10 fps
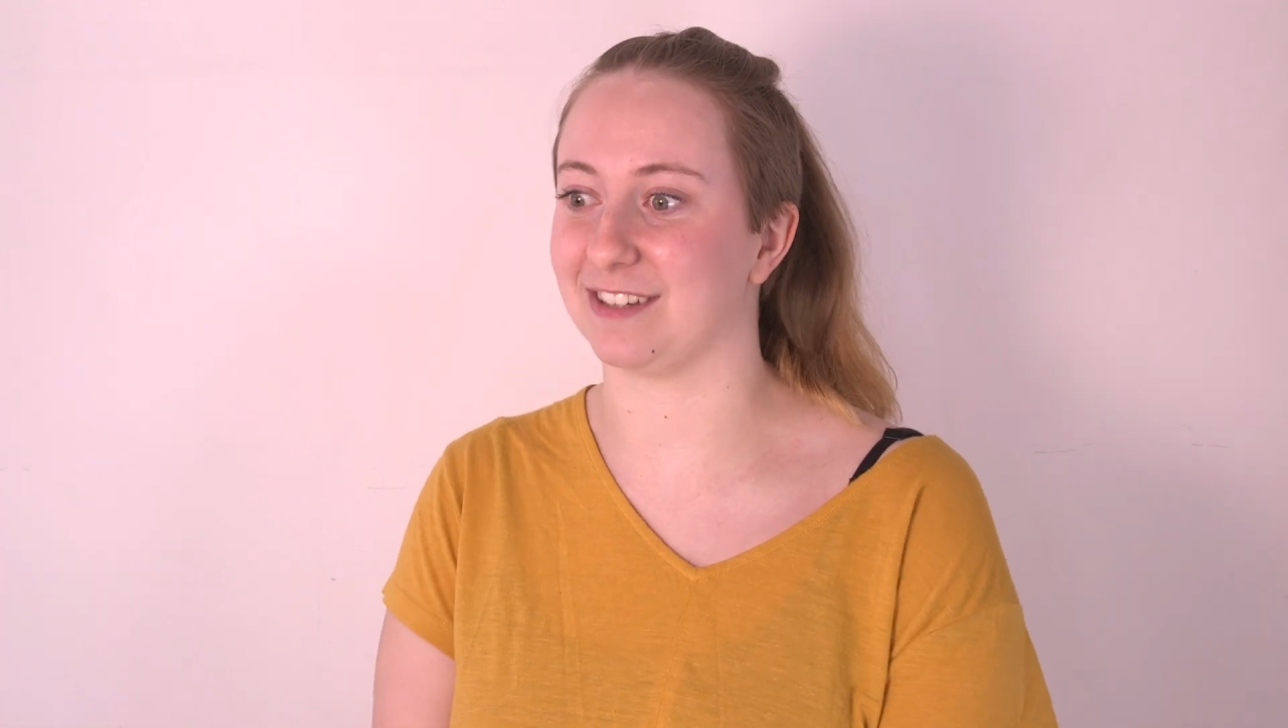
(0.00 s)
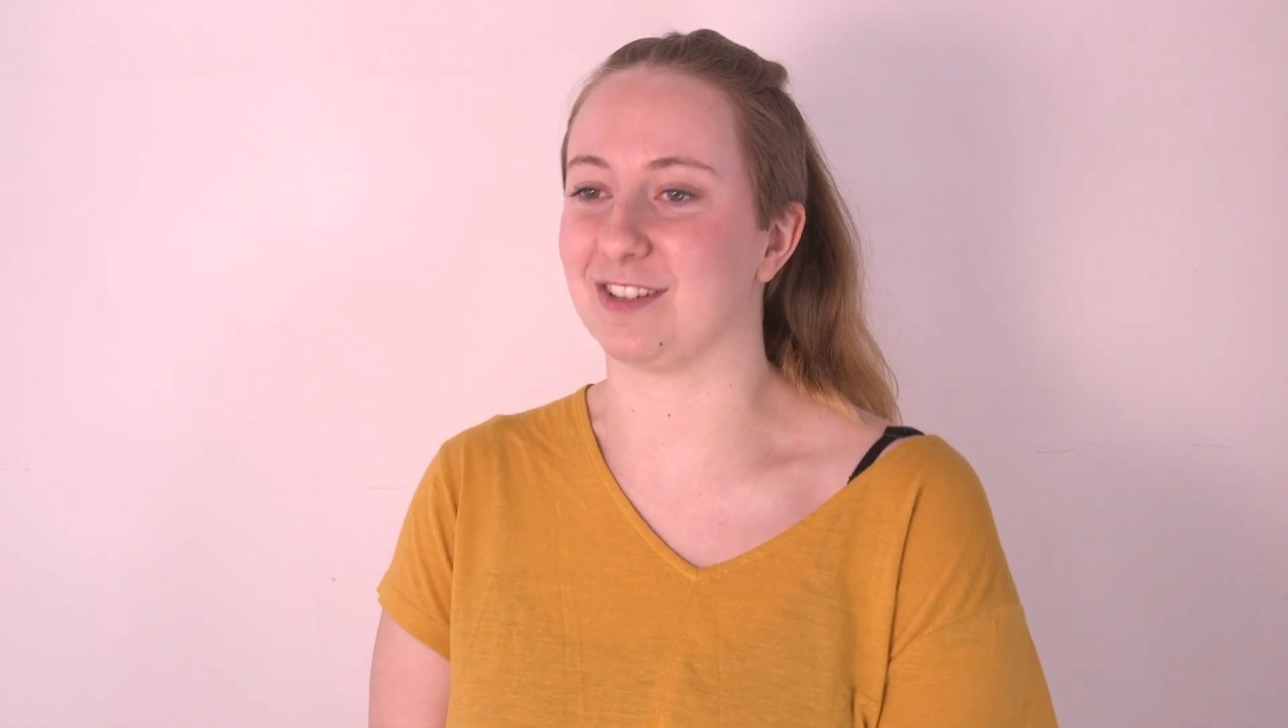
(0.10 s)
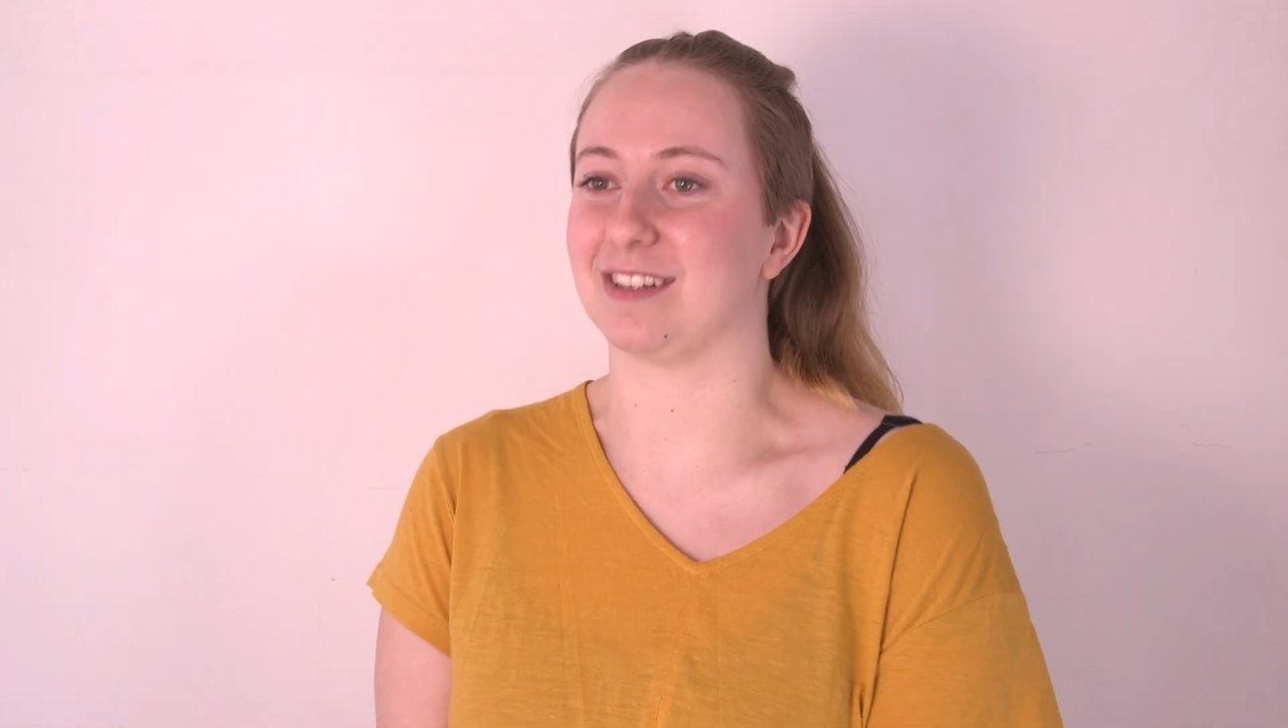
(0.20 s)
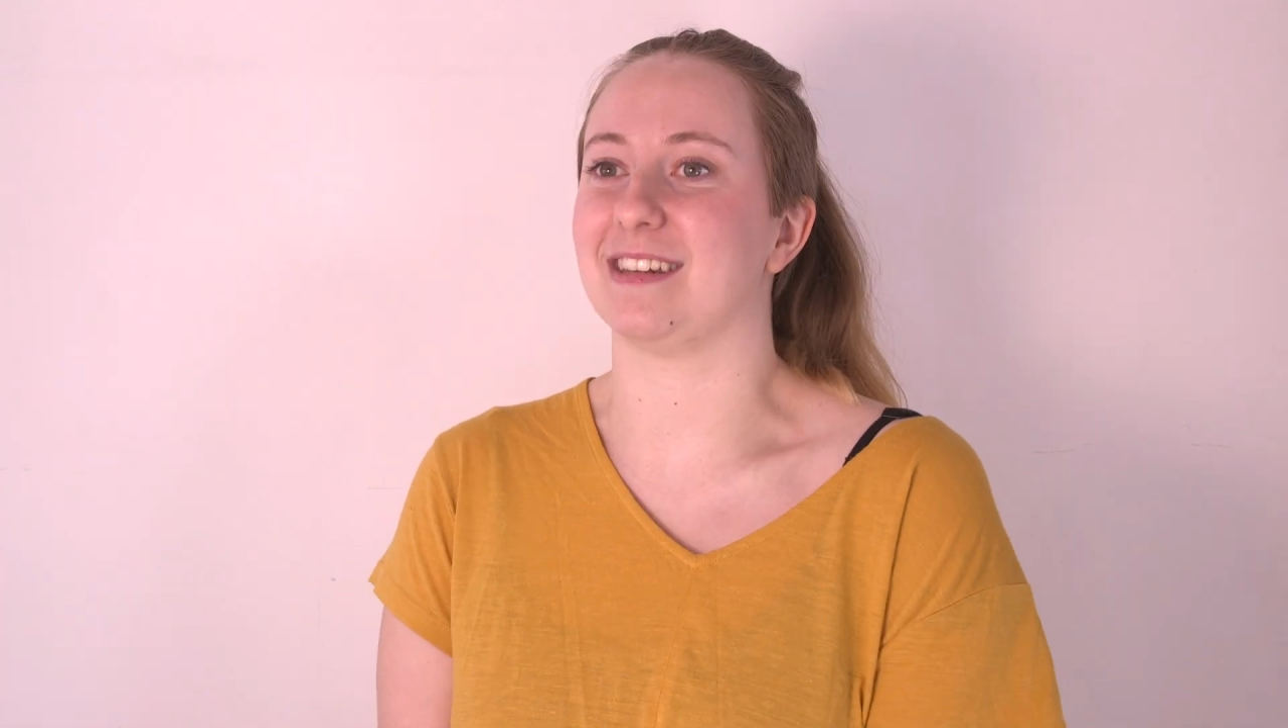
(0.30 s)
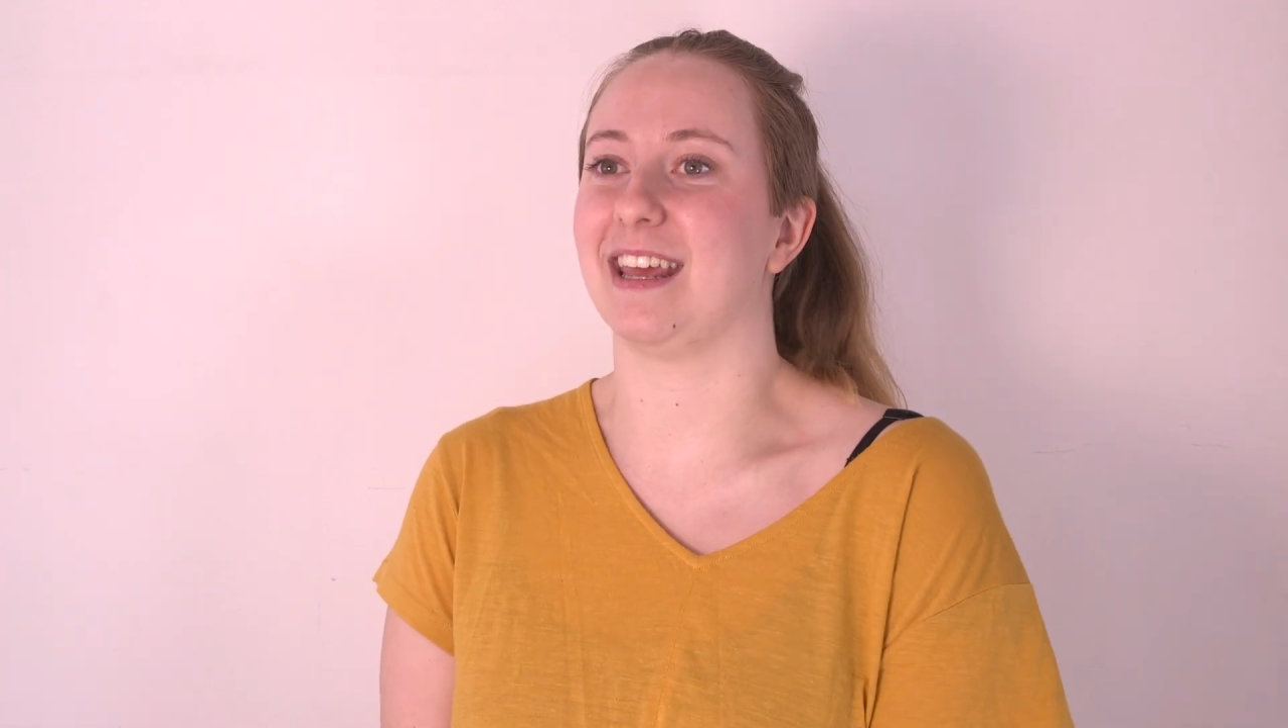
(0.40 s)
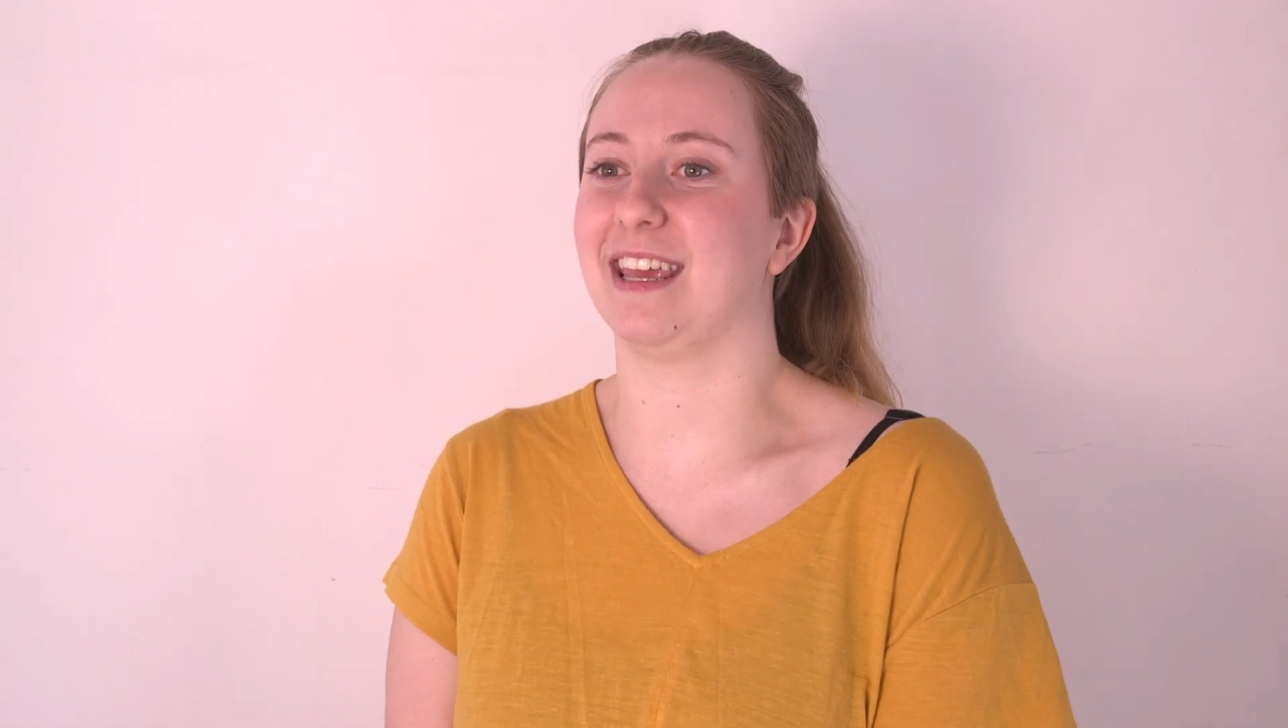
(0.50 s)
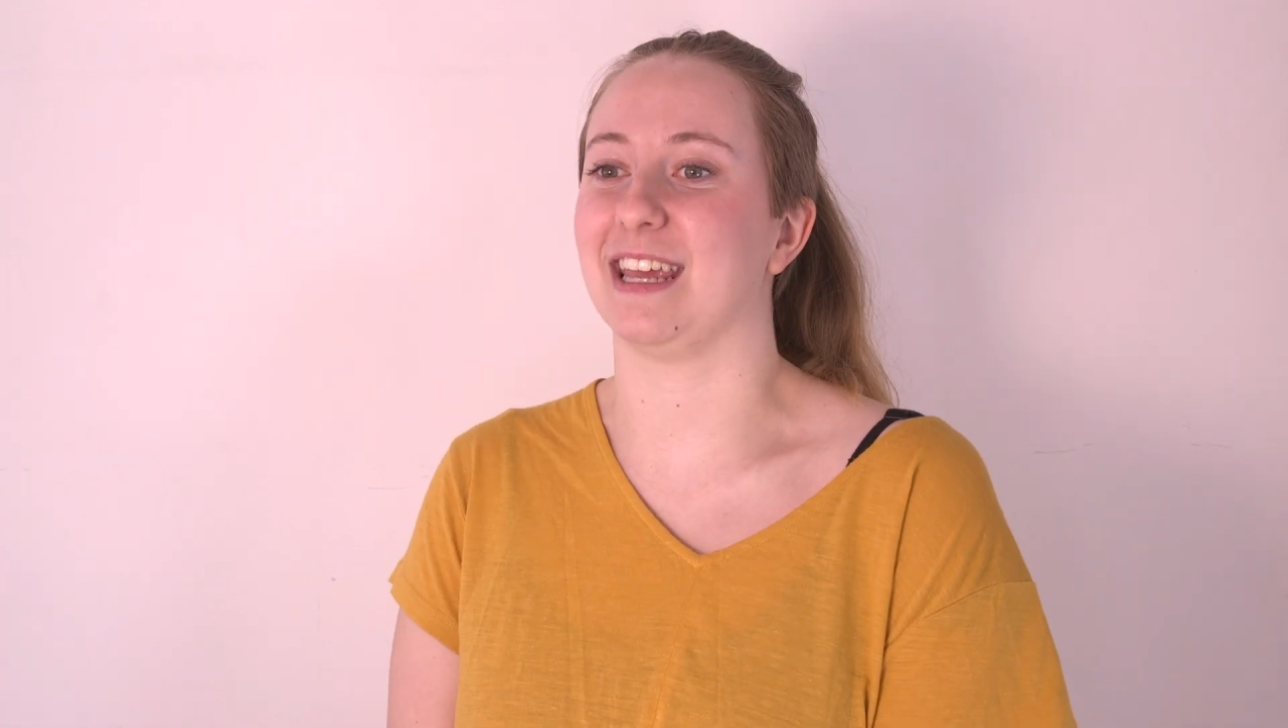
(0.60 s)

is just